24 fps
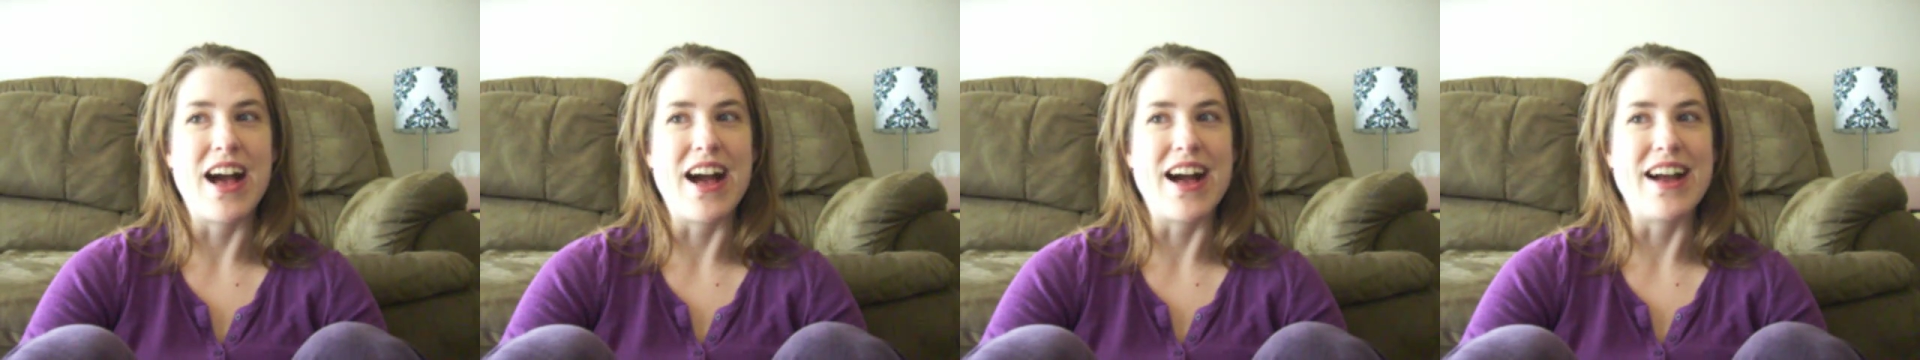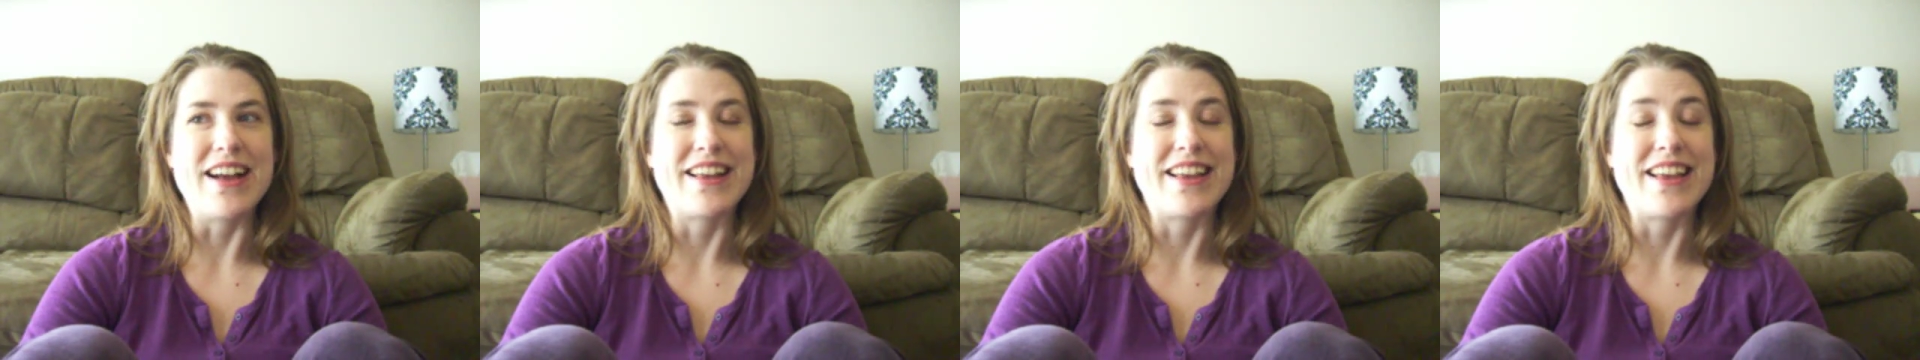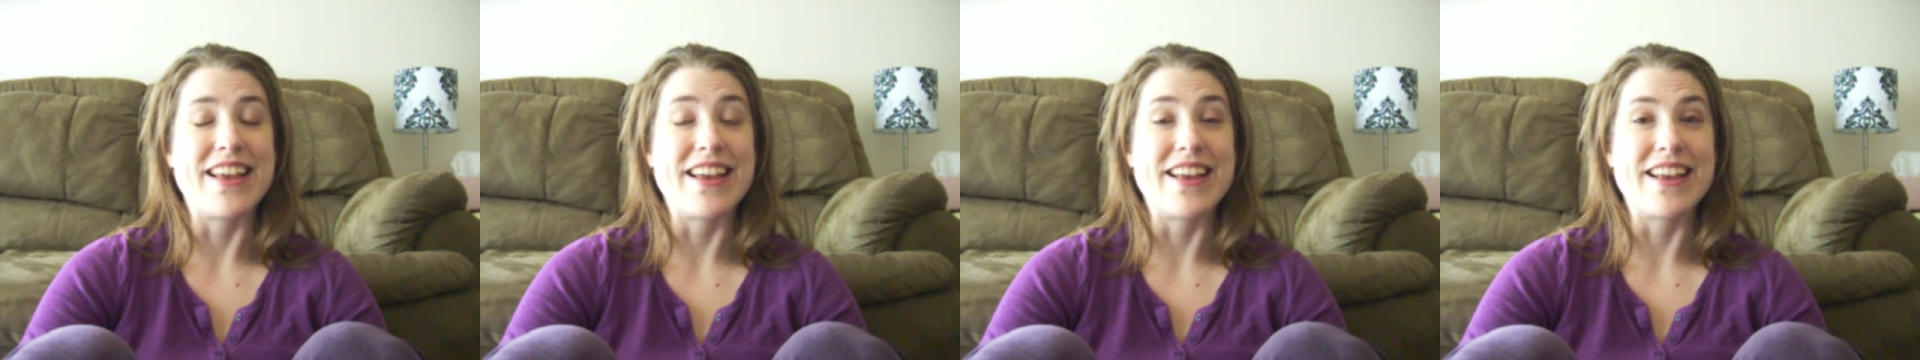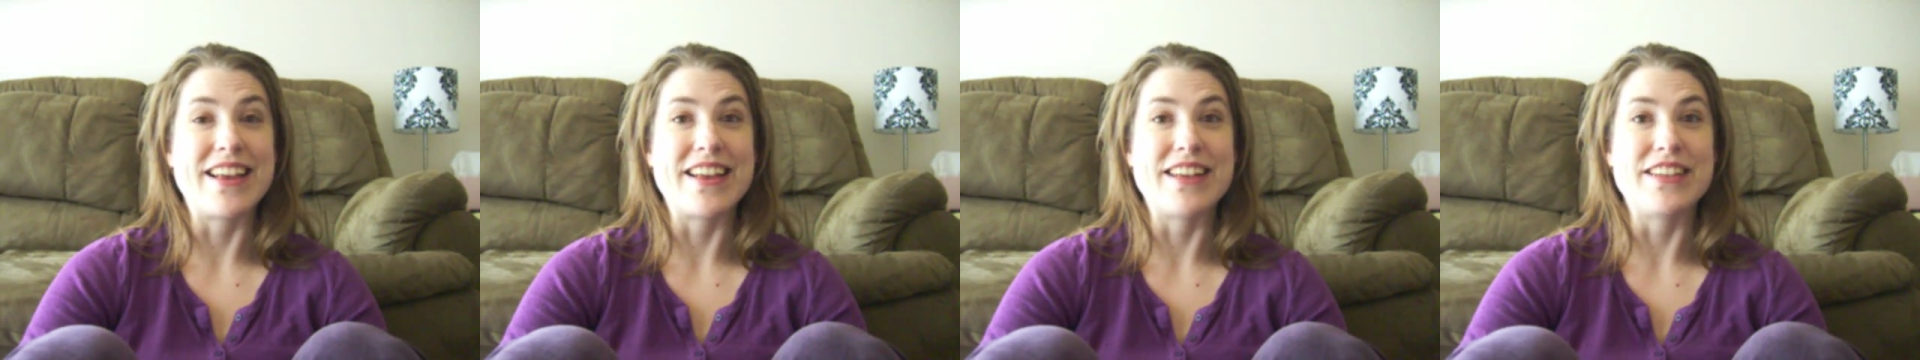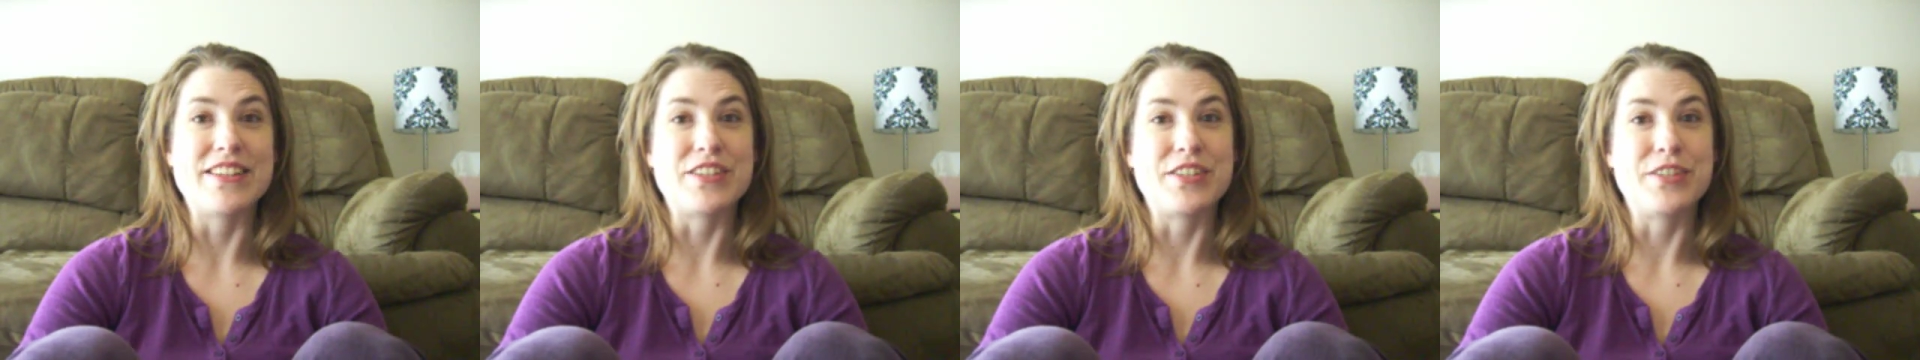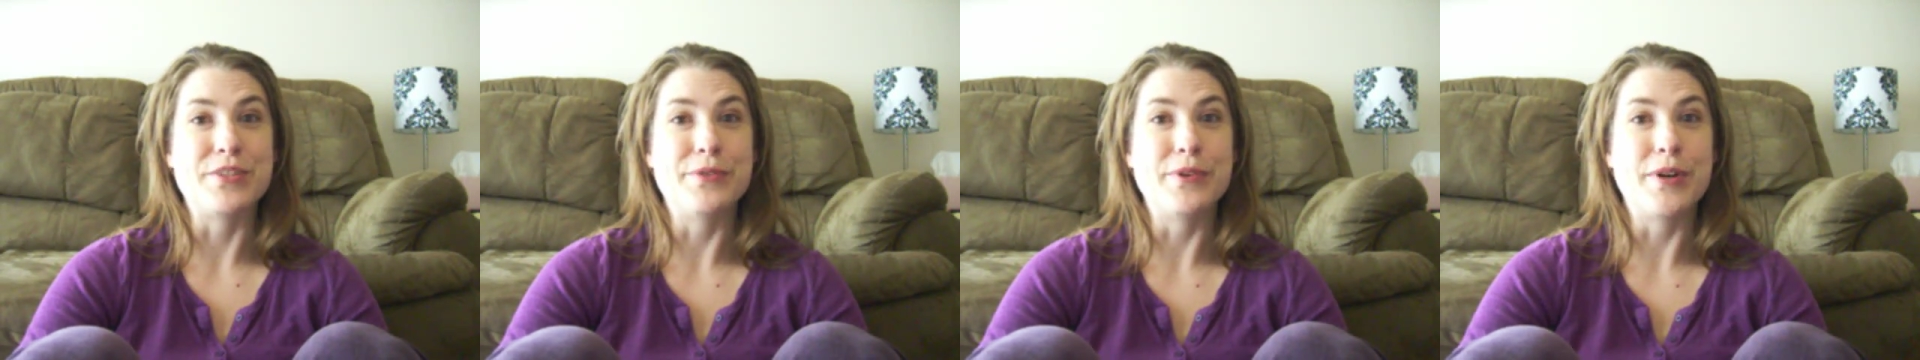I can't
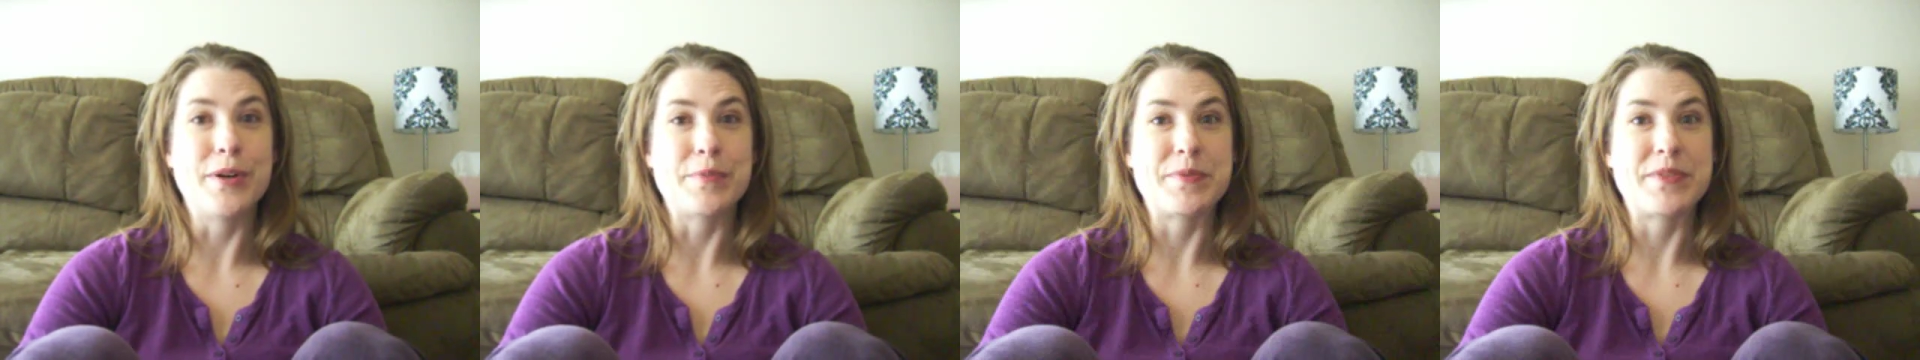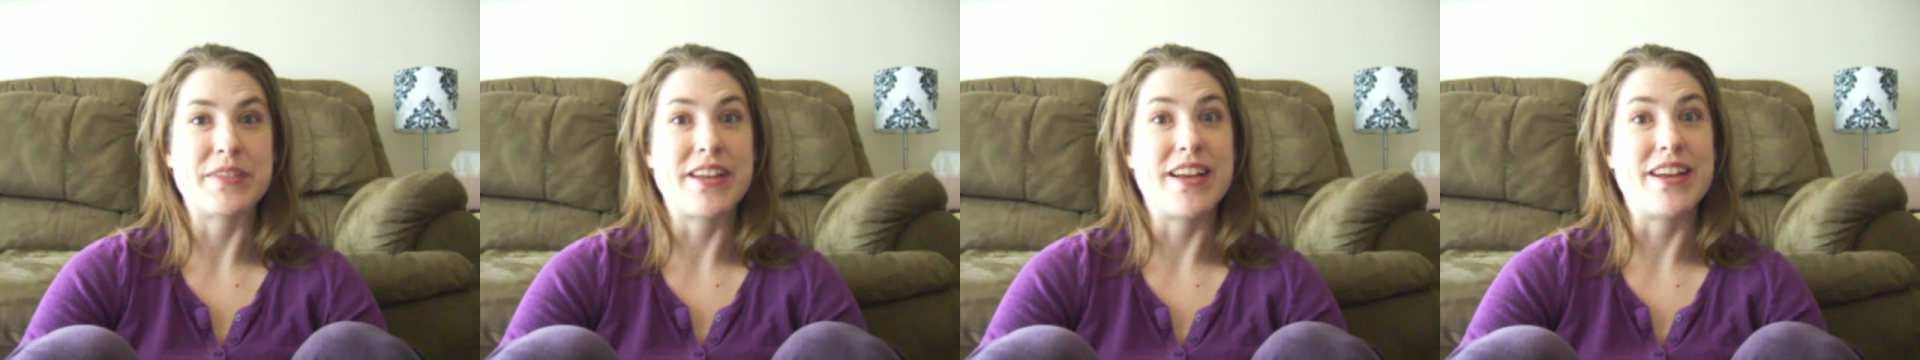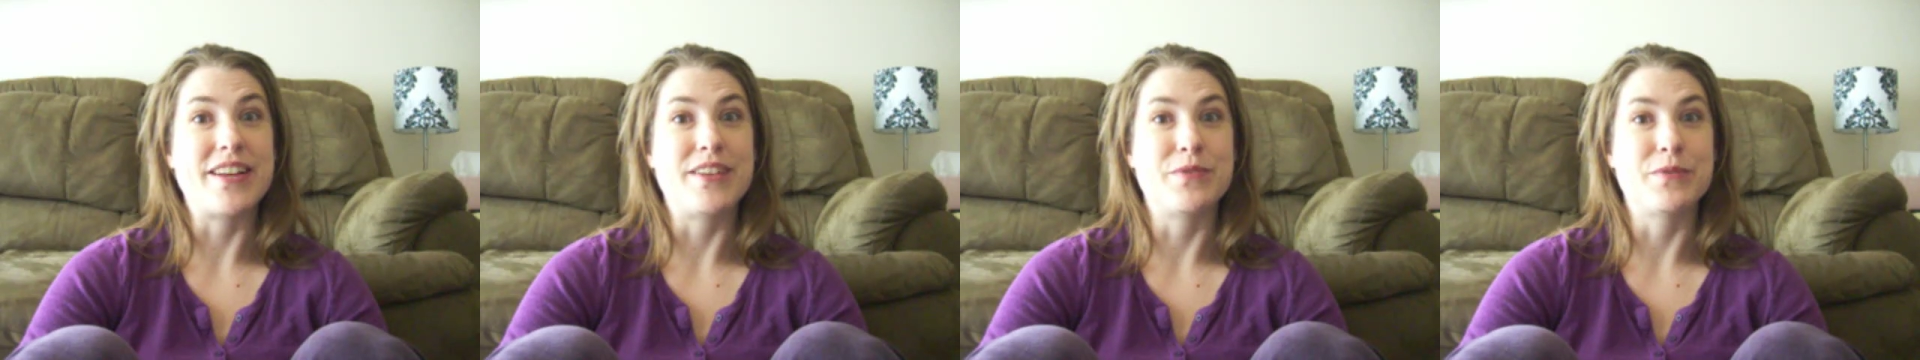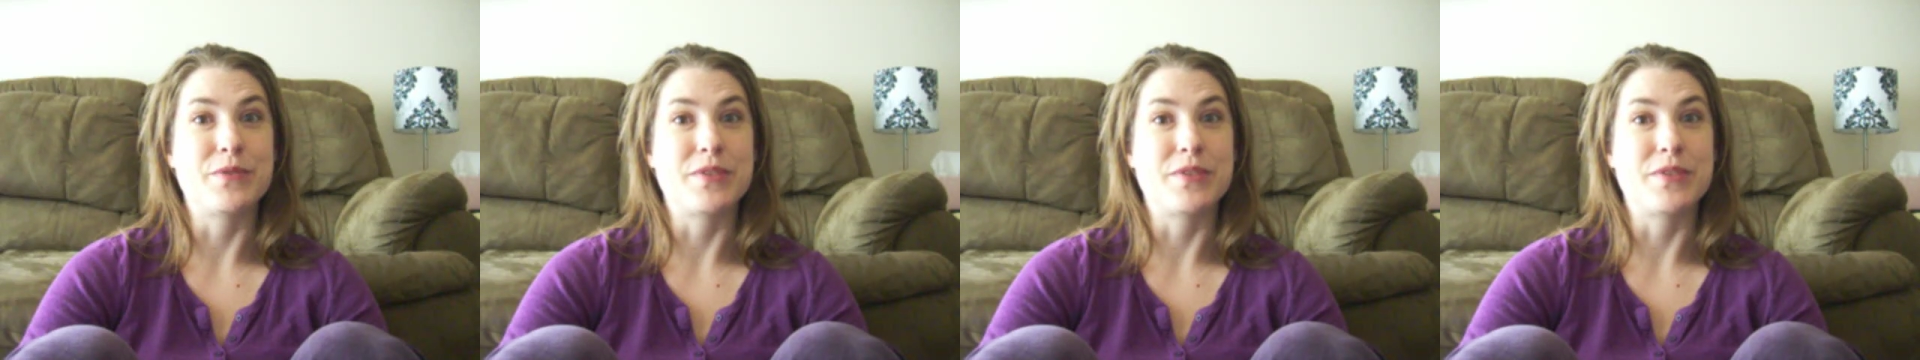get too upset